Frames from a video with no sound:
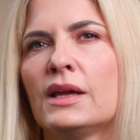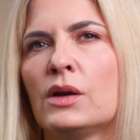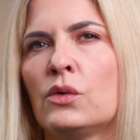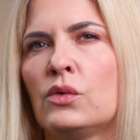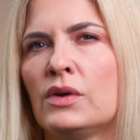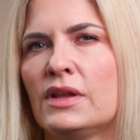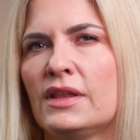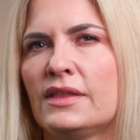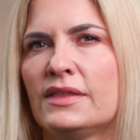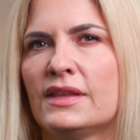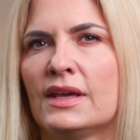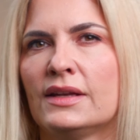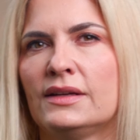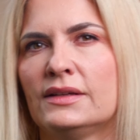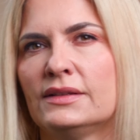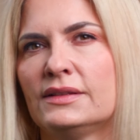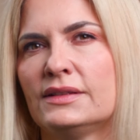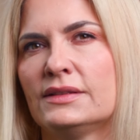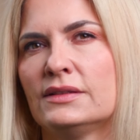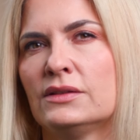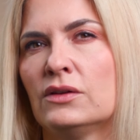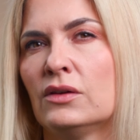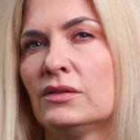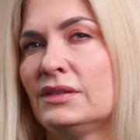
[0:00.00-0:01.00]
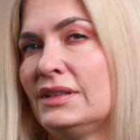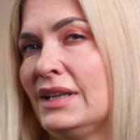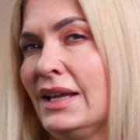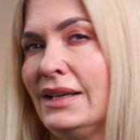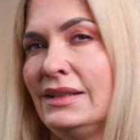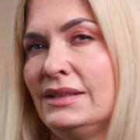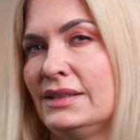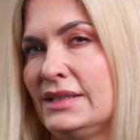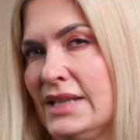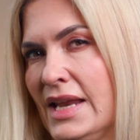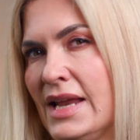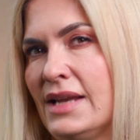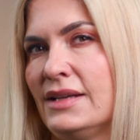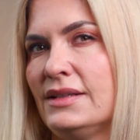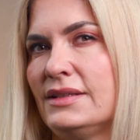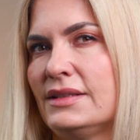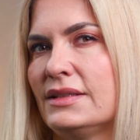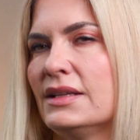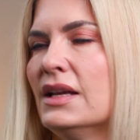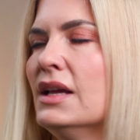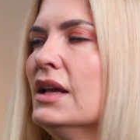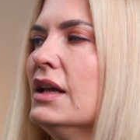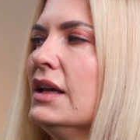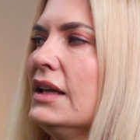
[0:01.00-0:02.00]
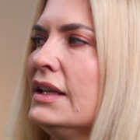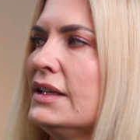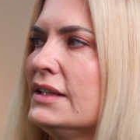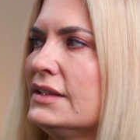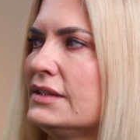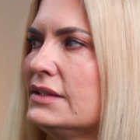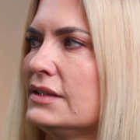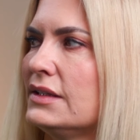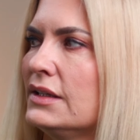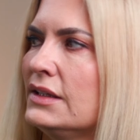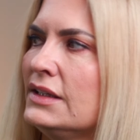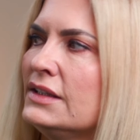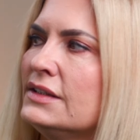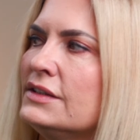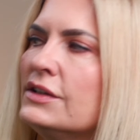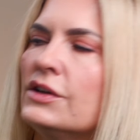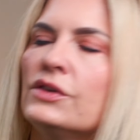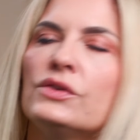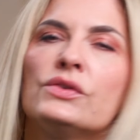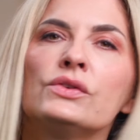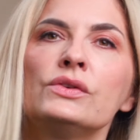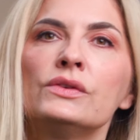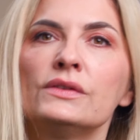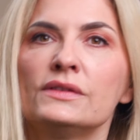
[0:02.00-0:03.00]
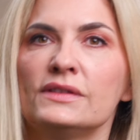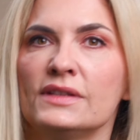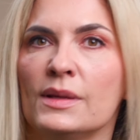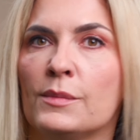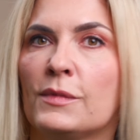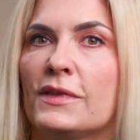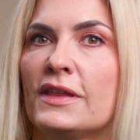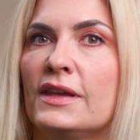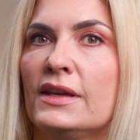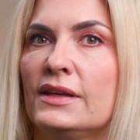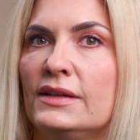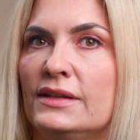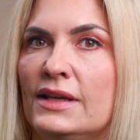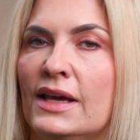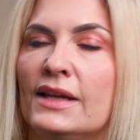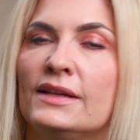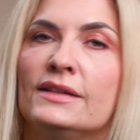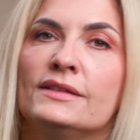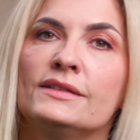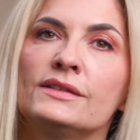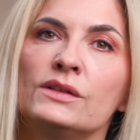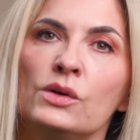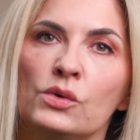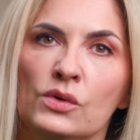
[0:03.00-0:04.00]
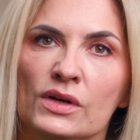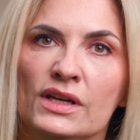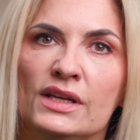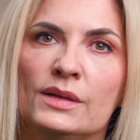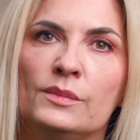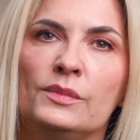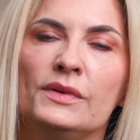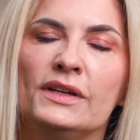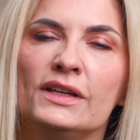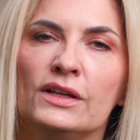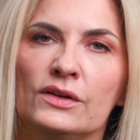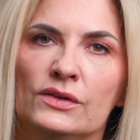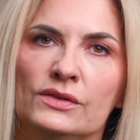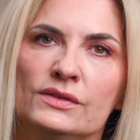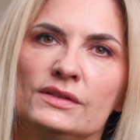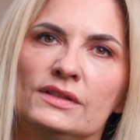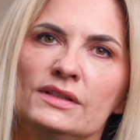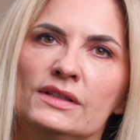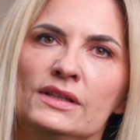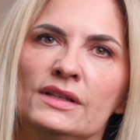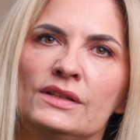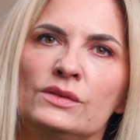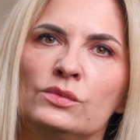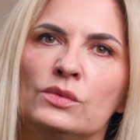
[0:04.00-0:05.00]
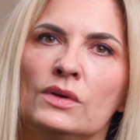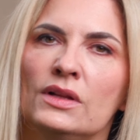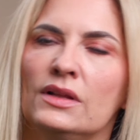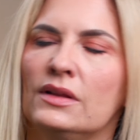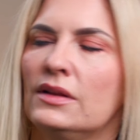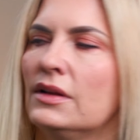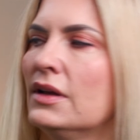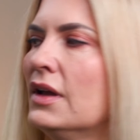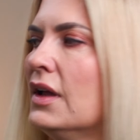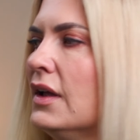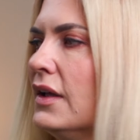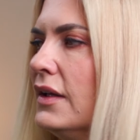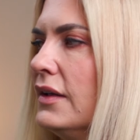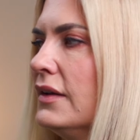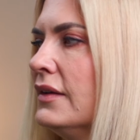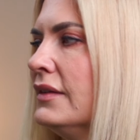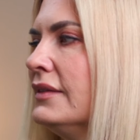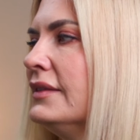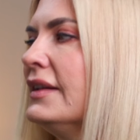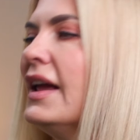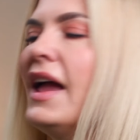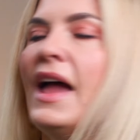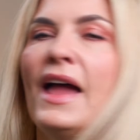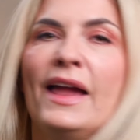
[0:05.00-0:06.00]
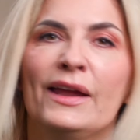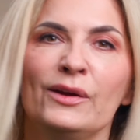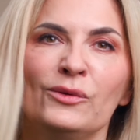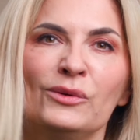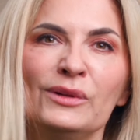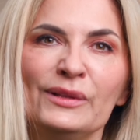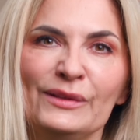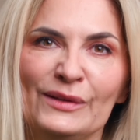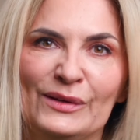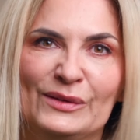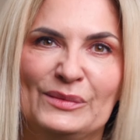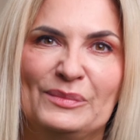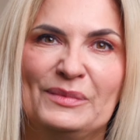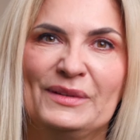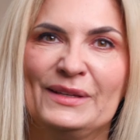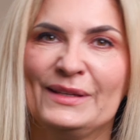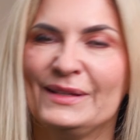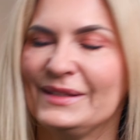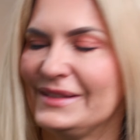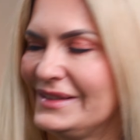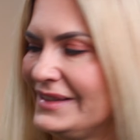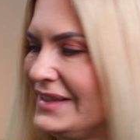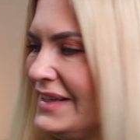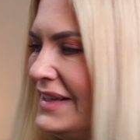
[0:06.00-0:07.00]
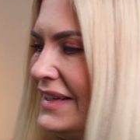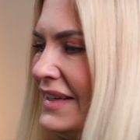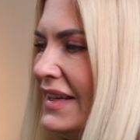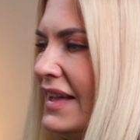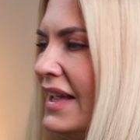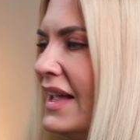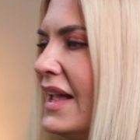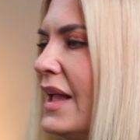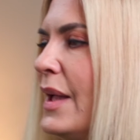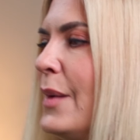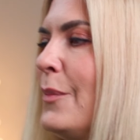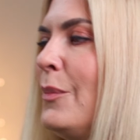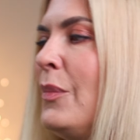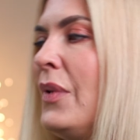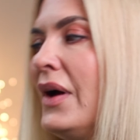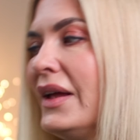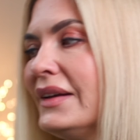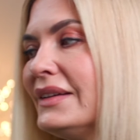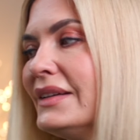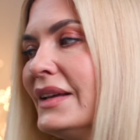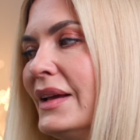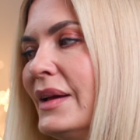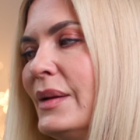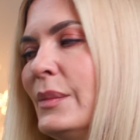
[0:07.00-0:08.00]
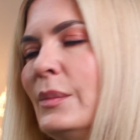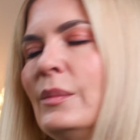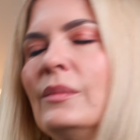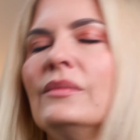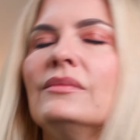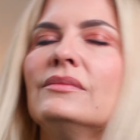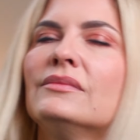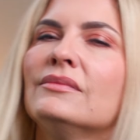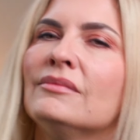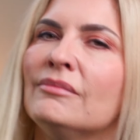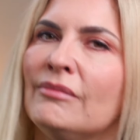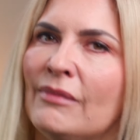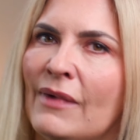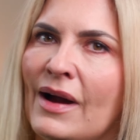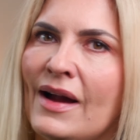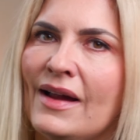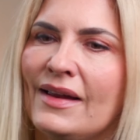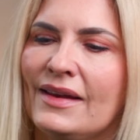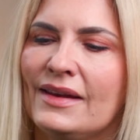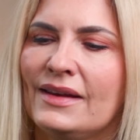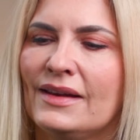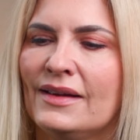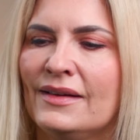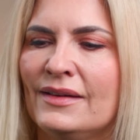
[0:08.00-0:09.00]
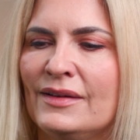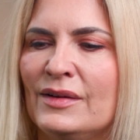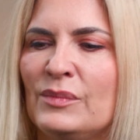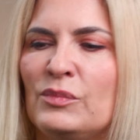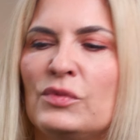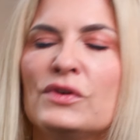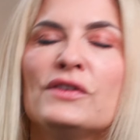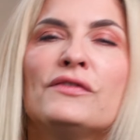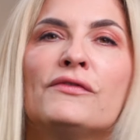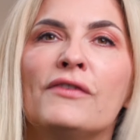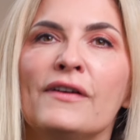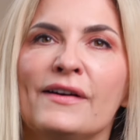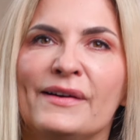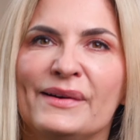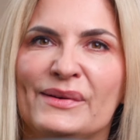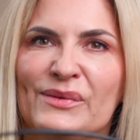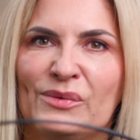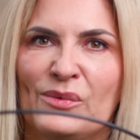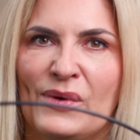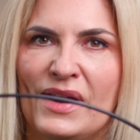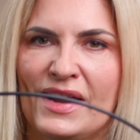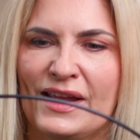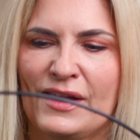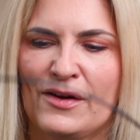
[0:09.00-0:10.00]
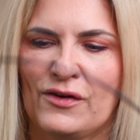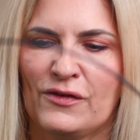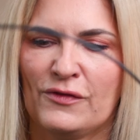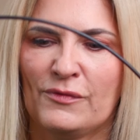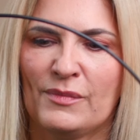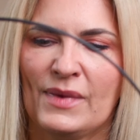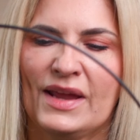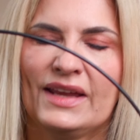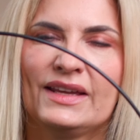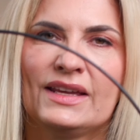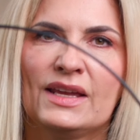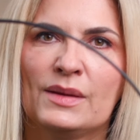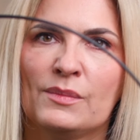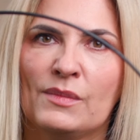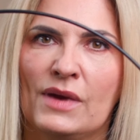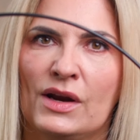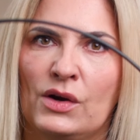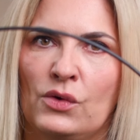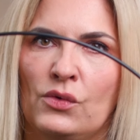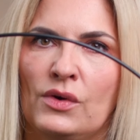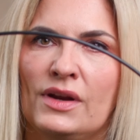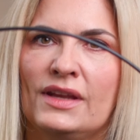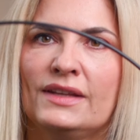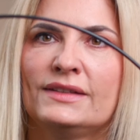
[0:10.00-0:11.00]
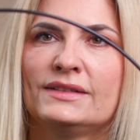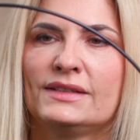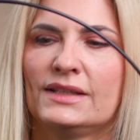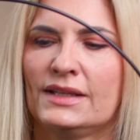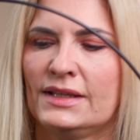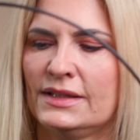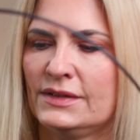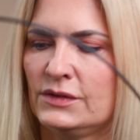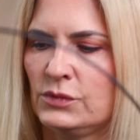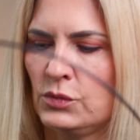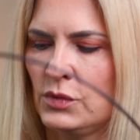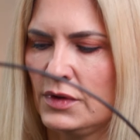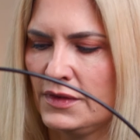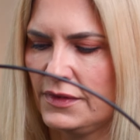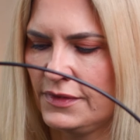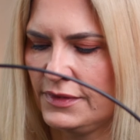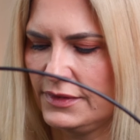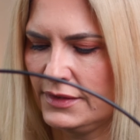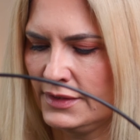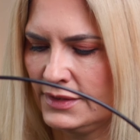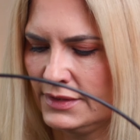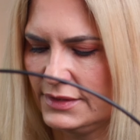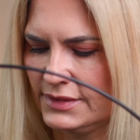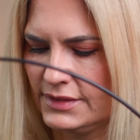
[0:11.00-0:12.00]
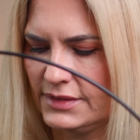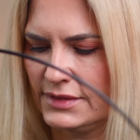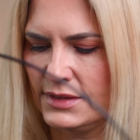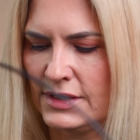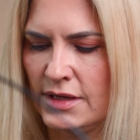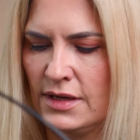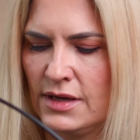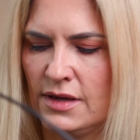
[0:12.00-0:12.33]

a wreath that is not that dense, it is easier to use something that is green because the hay will not be seen. But my preferred way of making my wreaths is with this